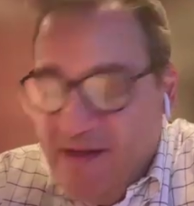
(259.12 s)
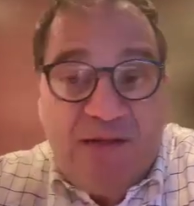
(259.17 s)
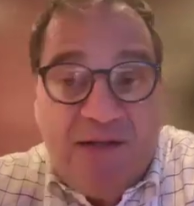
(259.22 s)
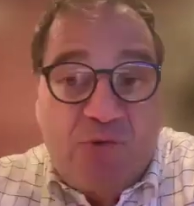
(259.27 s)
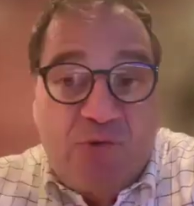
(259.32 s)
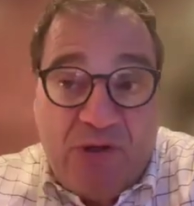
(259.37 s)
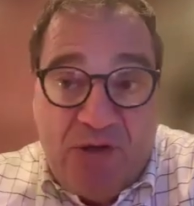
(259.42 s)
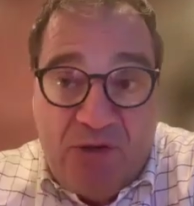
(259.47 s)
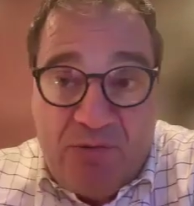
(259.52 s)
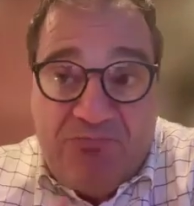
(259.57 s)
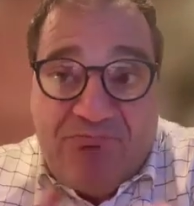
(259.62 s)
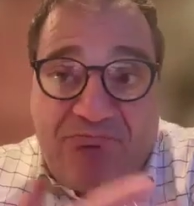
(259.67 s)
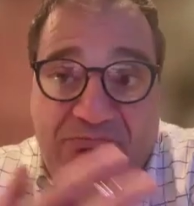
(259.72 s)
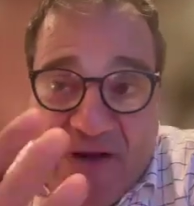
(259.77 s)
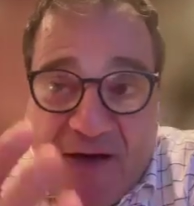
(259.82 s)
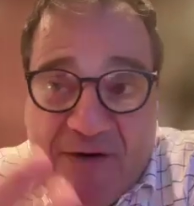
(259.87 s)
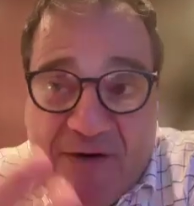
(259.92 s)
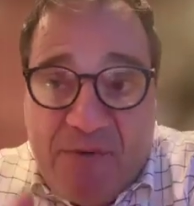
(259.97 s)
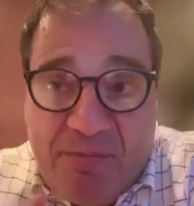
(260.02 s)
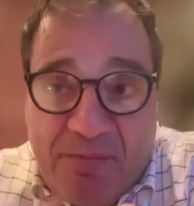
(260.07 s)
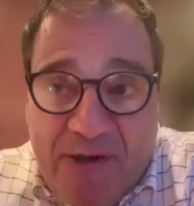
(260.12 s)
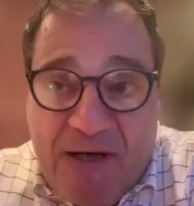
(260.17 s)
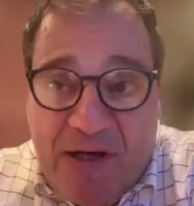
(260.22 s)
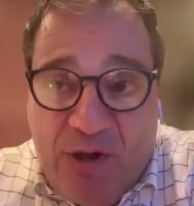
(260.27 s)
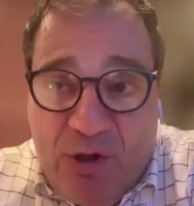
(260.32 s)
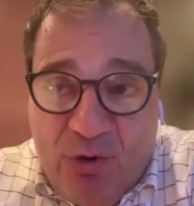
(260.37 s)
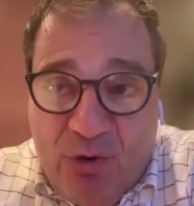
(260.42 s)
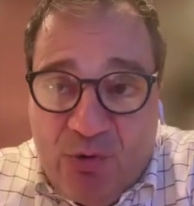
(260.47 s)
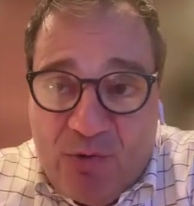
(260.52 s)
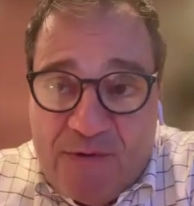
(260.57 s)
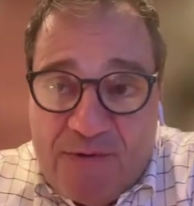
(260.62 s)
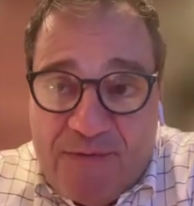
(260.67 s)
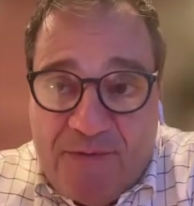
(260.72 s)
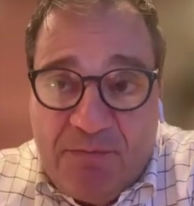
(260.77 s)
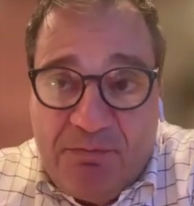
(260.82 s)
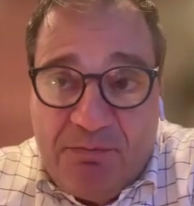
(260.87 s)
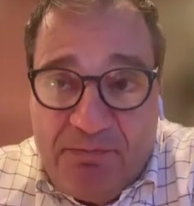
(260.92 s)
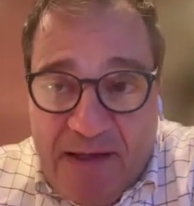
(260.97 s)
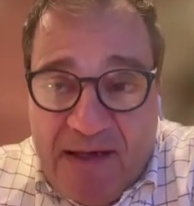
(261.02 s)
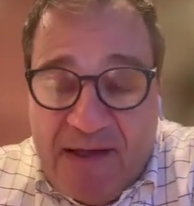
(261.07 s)
that's what everybody used
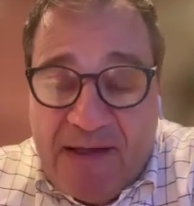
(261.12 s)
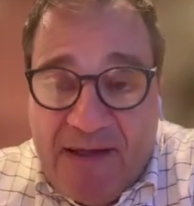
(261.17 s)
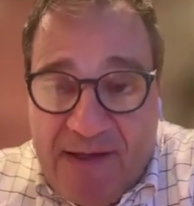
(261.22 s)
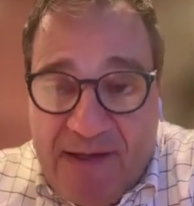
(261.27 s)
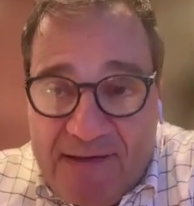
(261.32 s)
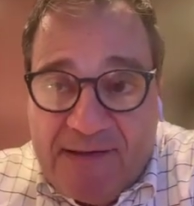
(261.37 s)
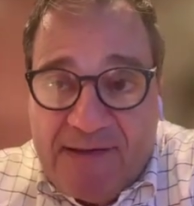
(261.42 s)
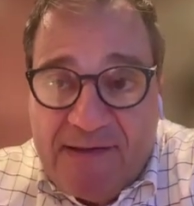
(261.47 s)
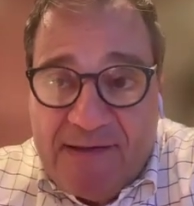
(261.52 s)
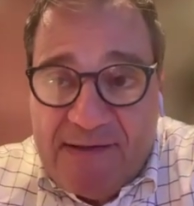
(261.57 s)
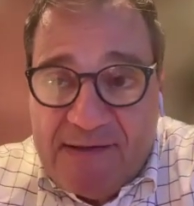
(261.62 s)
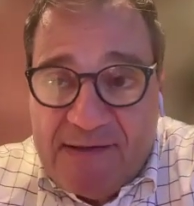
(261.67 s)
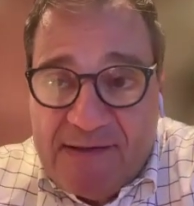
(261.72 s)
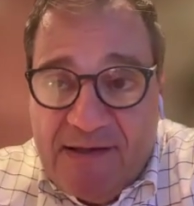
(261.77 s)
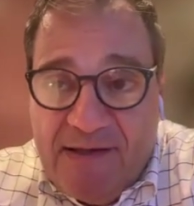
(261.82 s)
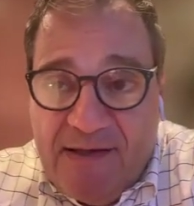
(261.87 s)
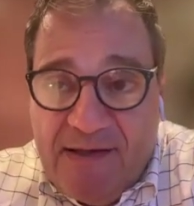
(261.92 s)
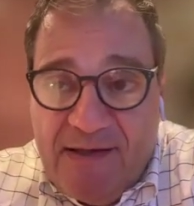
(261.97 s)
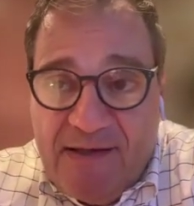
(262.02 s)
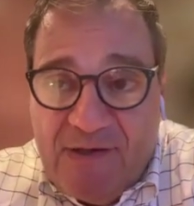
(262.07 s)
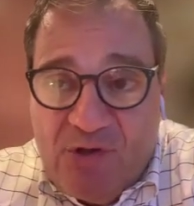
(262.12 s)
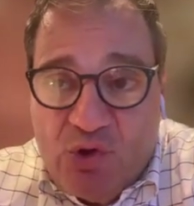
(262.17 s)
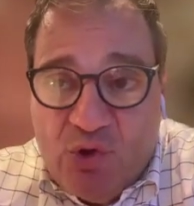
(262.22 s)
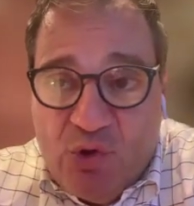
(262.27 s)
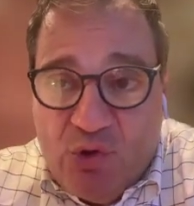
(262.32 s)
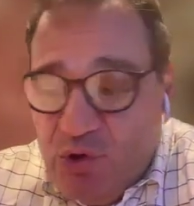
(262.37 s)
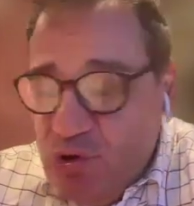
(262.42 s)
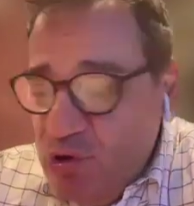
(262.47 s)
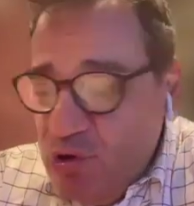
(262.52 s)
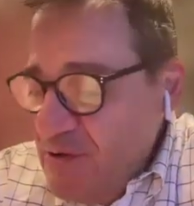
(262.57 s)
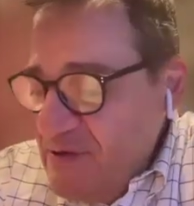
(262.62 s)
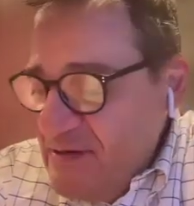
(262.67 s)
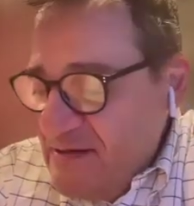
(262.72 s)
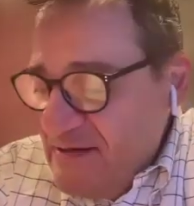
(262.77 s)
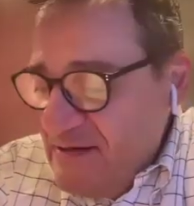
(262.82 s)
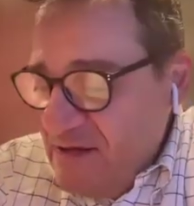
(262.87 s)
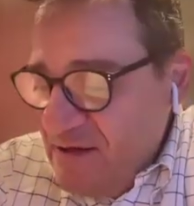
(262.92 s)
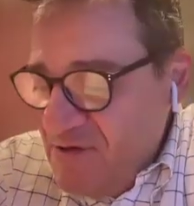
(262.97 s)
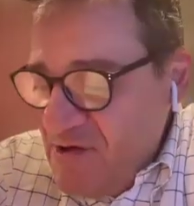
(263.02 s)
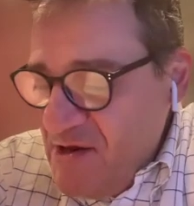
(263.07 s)
for big cases. So do you
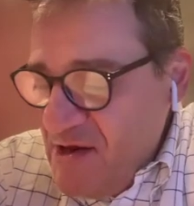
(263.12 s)
still